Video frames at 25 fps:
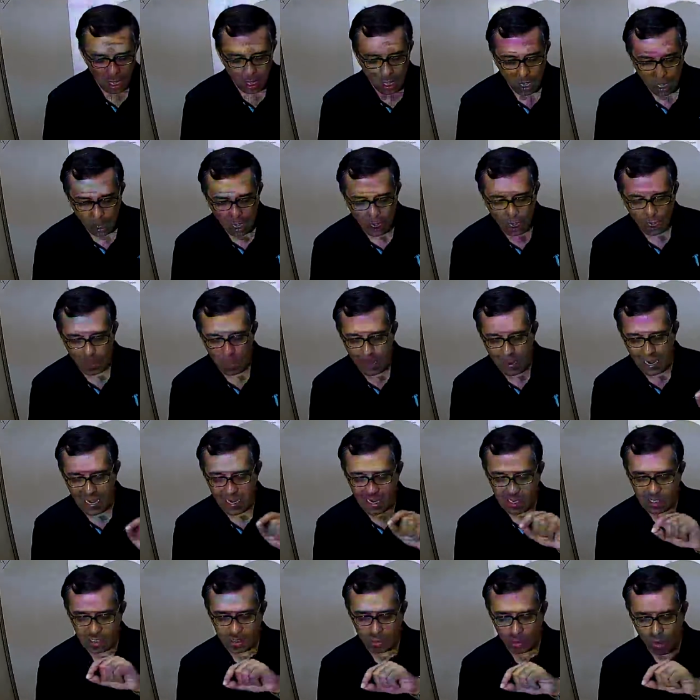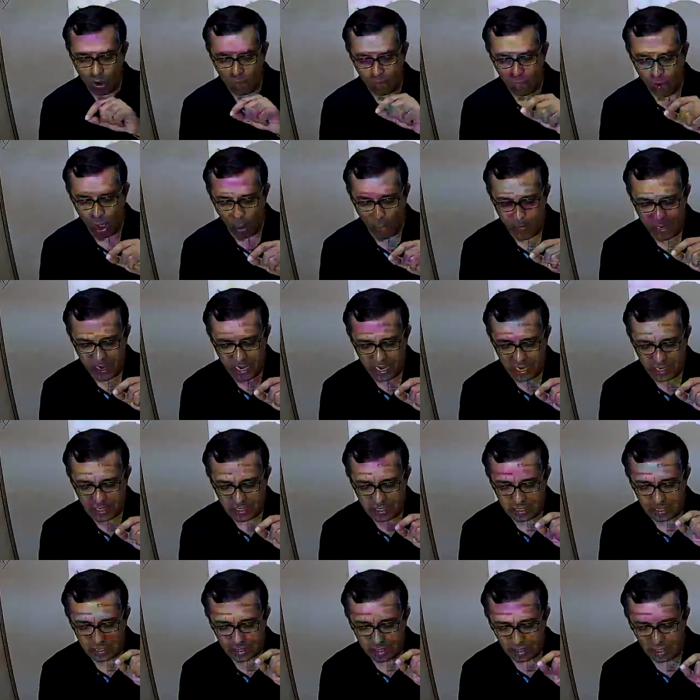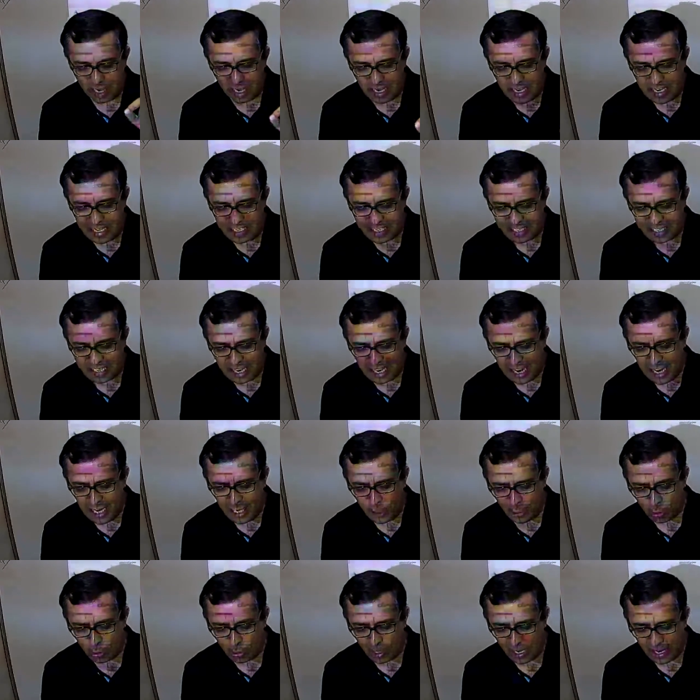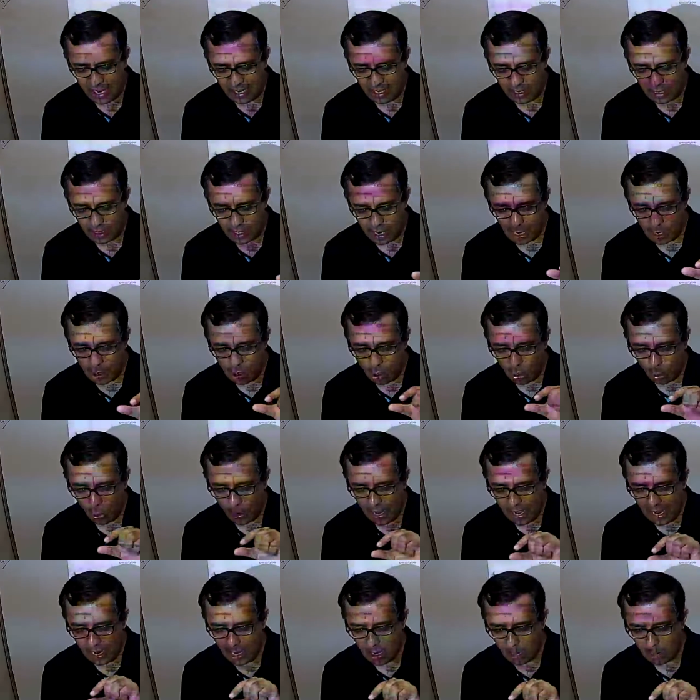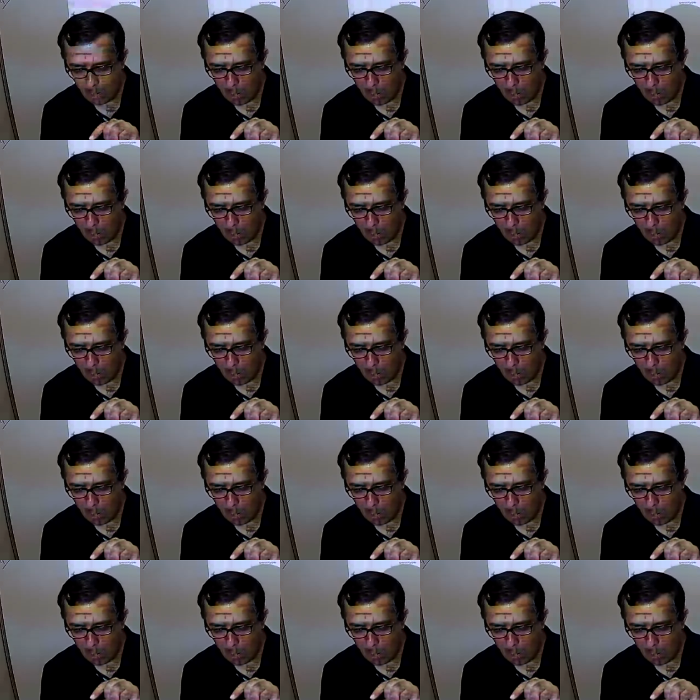Mendel's law of dominance, the discrete unit controlling a